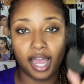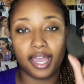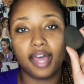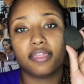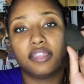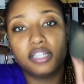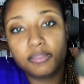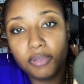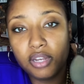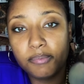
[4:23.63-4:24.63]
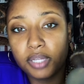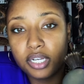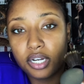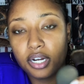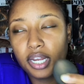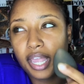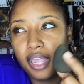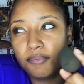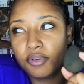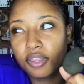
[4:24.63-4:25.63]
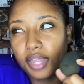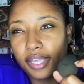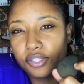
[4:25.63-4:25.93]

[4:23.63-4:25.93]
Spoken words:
I got this beauty blender. It came with like